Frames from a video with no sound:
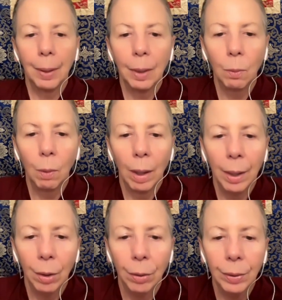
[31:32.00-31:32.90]

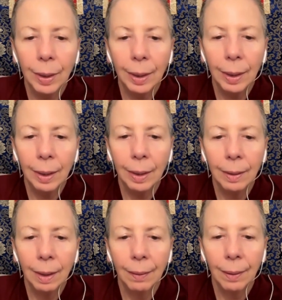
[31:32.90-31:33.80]
BYOT
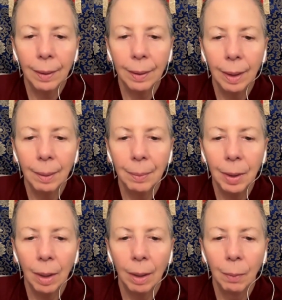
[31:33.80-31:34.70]
is at the same
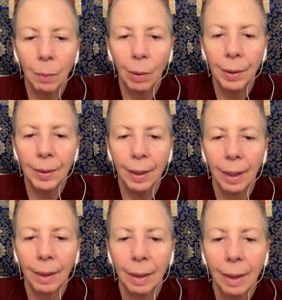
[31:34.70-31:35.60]
time. What is
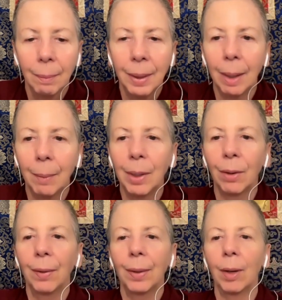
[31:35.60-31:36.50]
that? Becoming
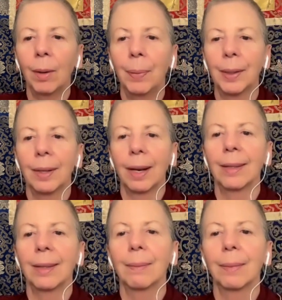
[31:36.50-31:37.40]
your own therapist.
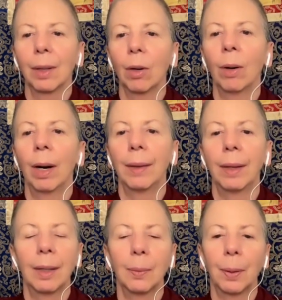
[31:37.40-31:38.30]
That's all right.
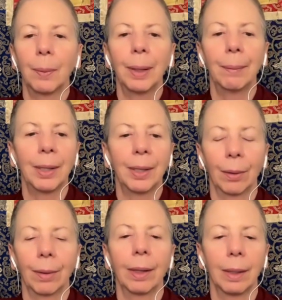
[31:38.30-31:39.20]
Then that's probably a much
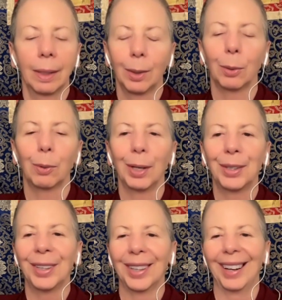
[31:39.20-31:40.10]
healthier thing to
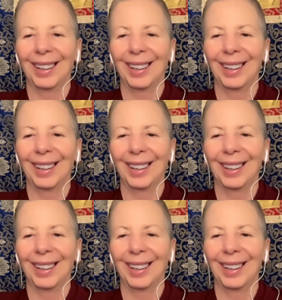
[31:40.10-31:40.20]
watch.